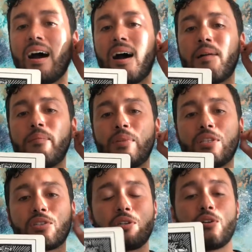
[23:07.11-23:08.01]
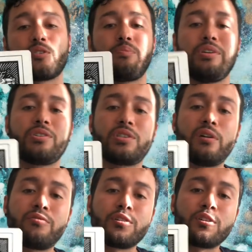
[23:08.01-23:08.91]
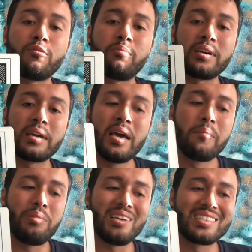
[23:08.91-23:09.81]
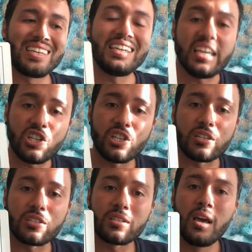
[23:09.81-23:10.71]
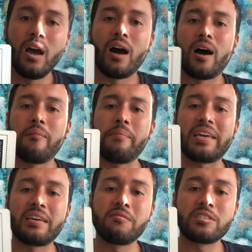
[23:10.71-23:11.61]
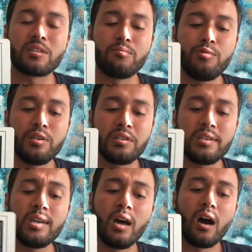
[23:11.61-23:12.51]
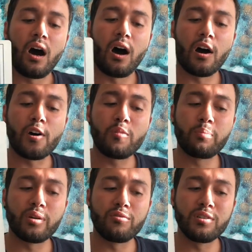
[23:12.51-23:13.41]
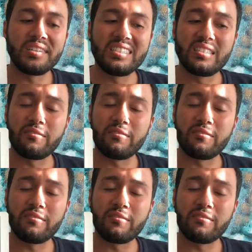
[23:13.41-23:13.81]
Um, but this could also be yourself, Virgo, like being tenacious, uh, making some really hard but really